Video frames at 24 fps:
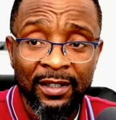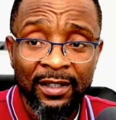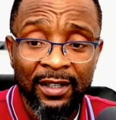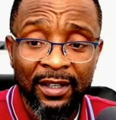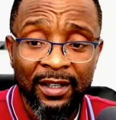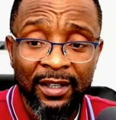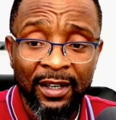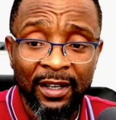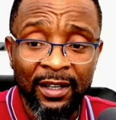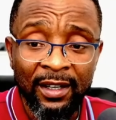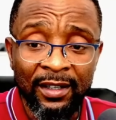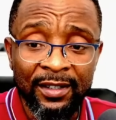
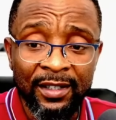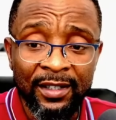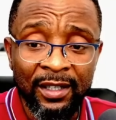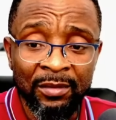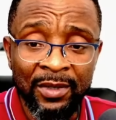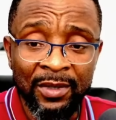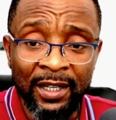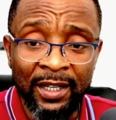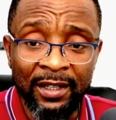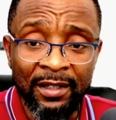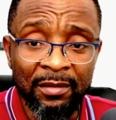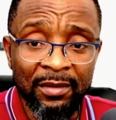Except that
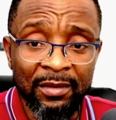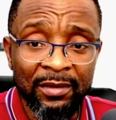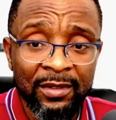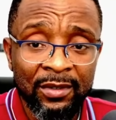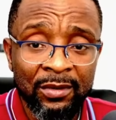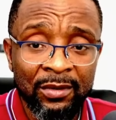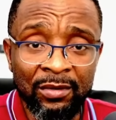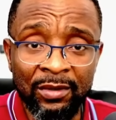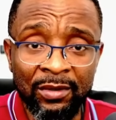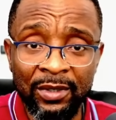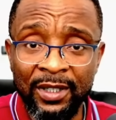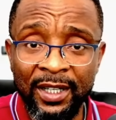it
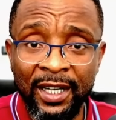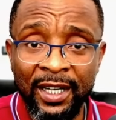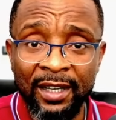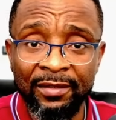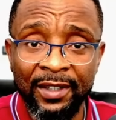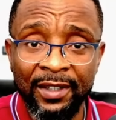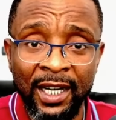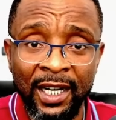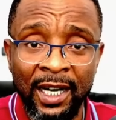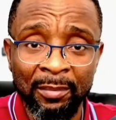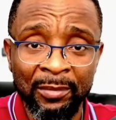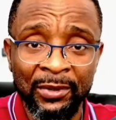will never
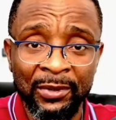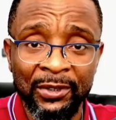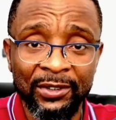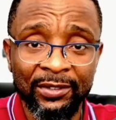happen,